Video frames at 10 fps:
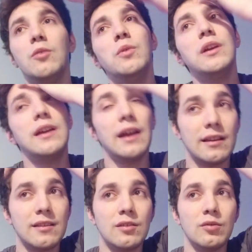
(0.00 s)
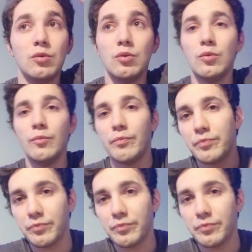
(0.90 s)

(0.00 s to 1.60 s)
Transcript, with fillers: we get to